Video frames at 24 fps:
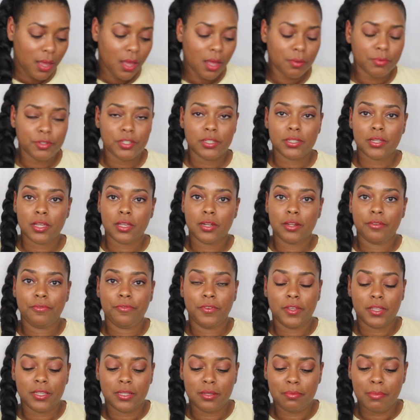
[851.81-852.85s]
I'm just gonna
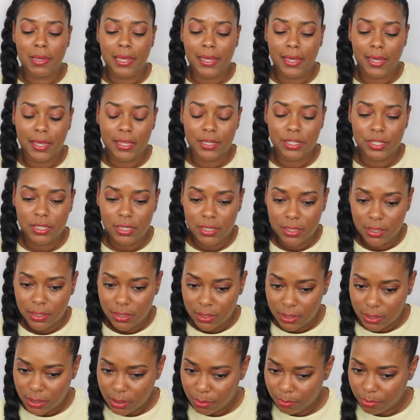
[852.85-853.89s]
fix my
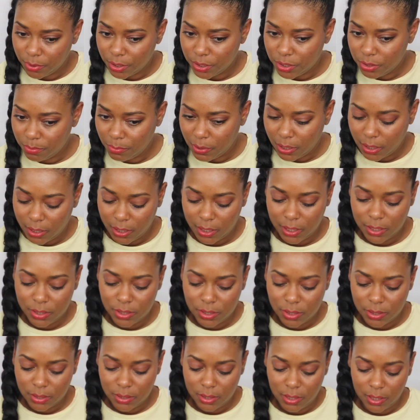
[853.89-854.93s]
edges, brush my
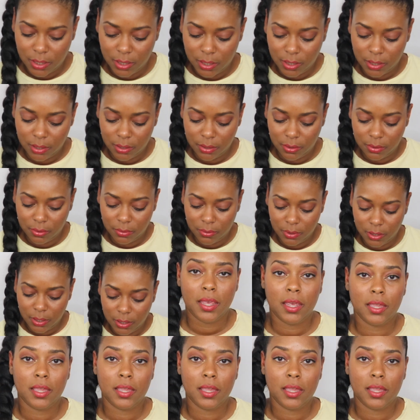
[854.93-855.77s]
edges down,